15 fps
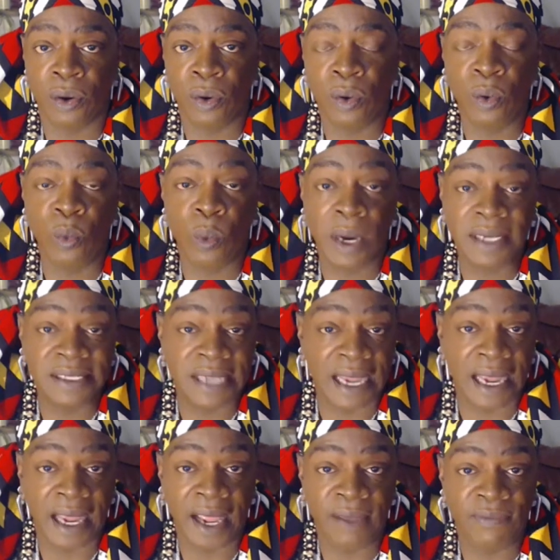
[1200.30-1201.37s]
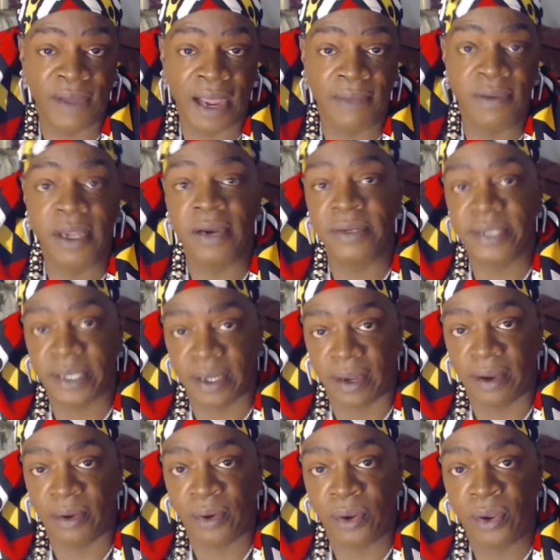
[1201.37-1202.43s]
Who was I 5 years ago?
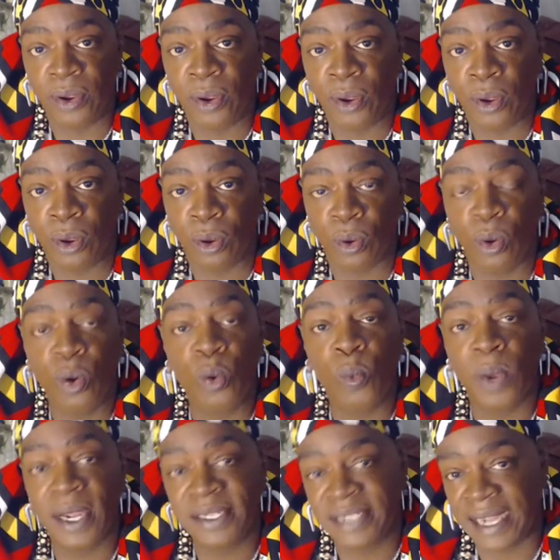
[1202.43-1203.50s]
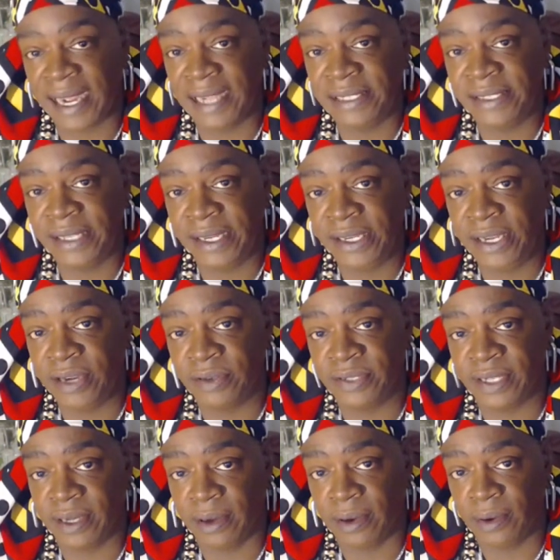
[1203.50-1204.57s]
who was I 10 years
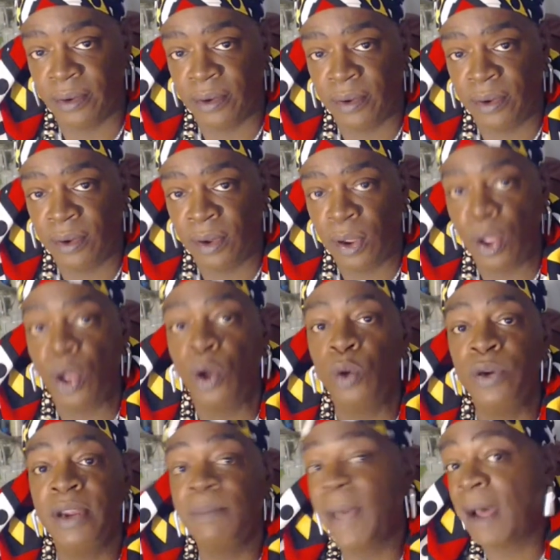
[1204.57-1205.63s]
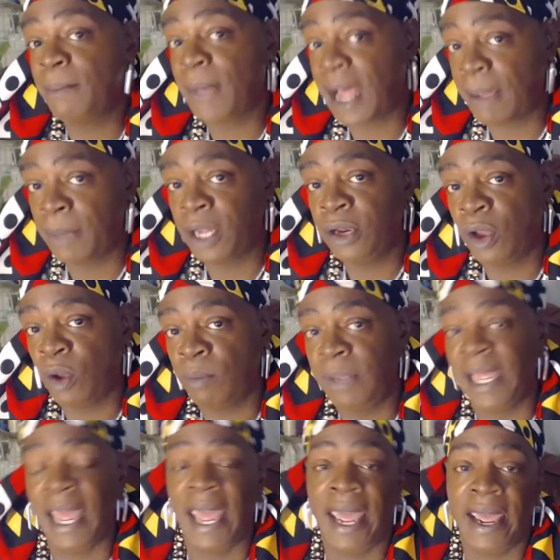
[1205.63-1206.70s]
ago? Who did my mama know
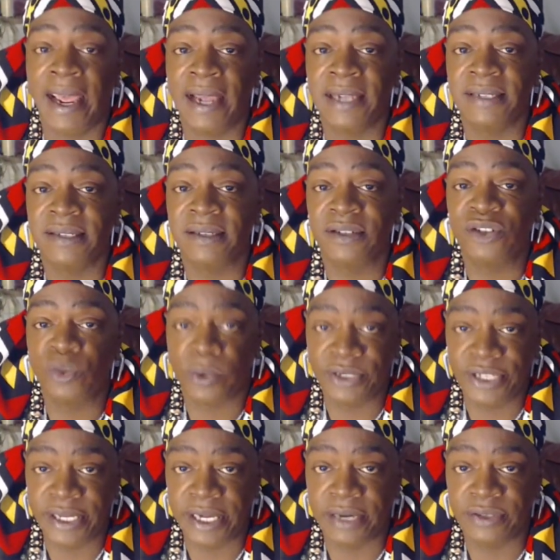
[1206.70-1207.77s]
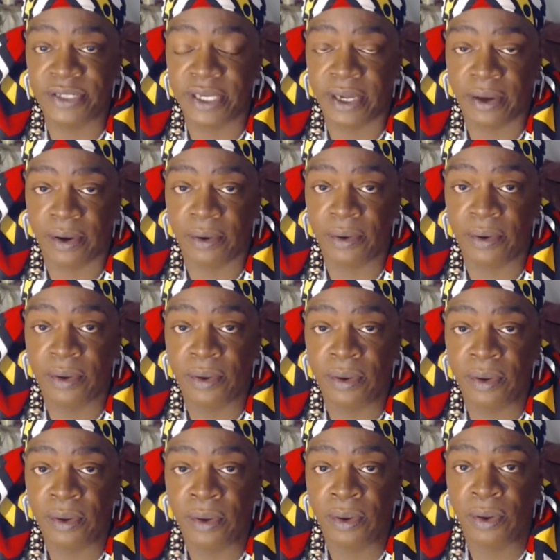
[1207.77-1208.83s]
me as 20 years ago?
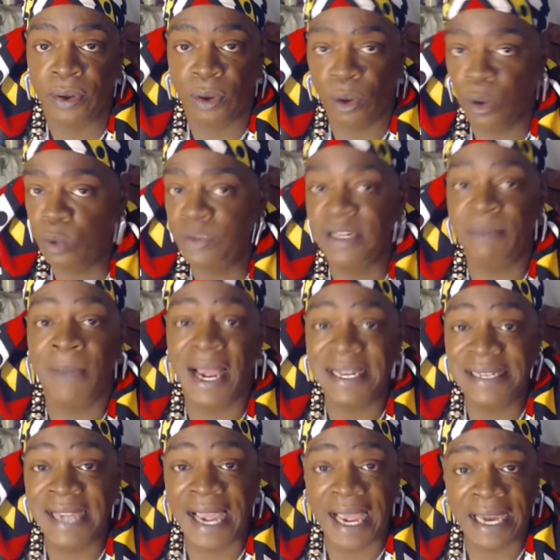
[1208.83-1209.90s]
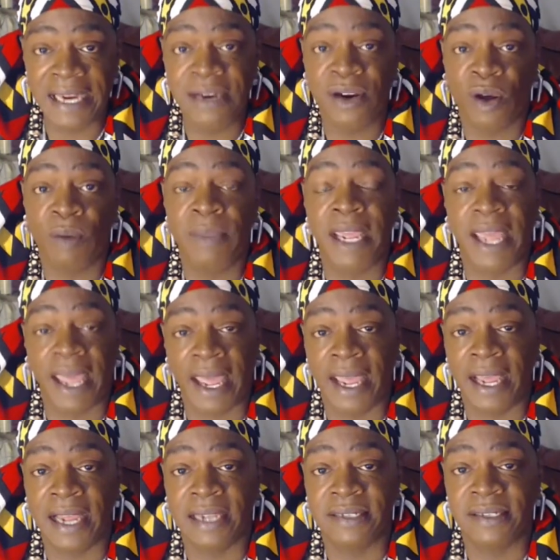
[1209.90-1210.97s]
Who did my daddy know me
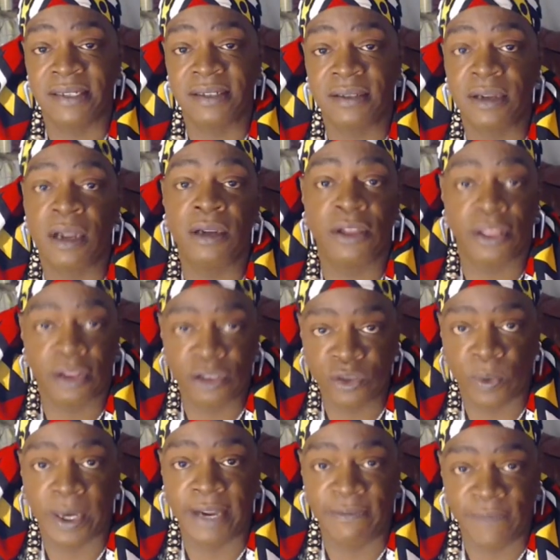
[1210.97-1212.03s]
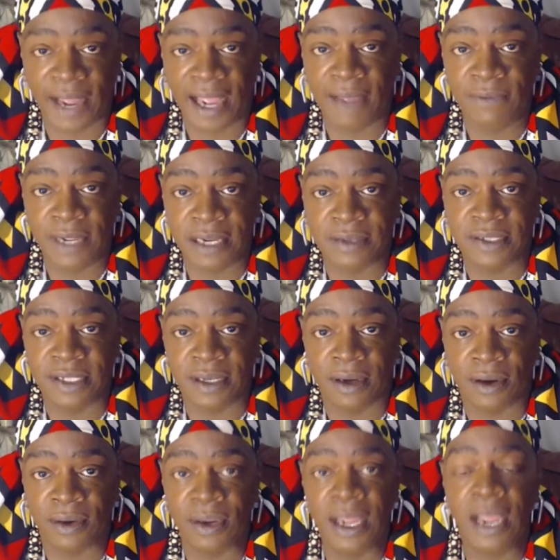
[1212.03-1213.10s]
as 25 years
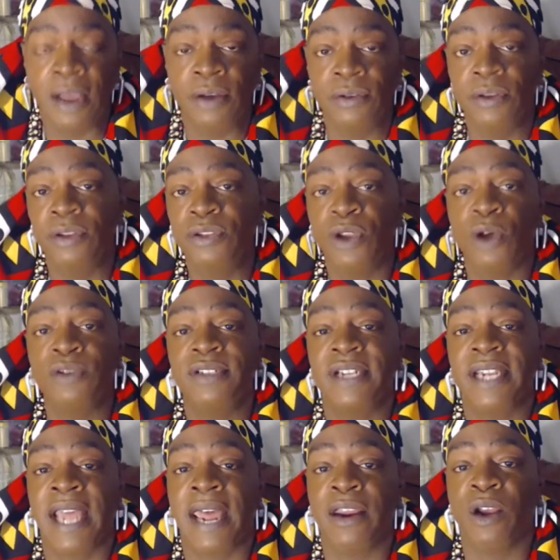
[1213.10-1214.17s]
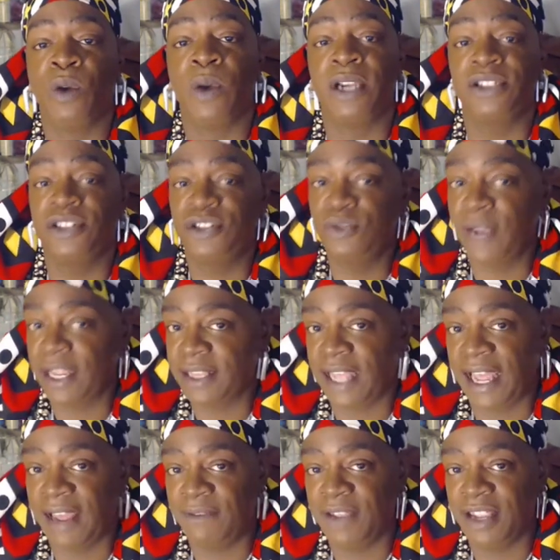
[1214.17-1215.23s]
ago? Those are the kind of questions you have to
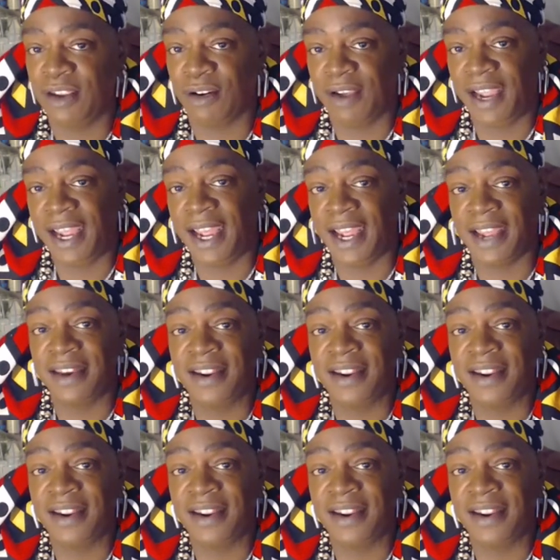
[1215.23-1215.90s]
have in your head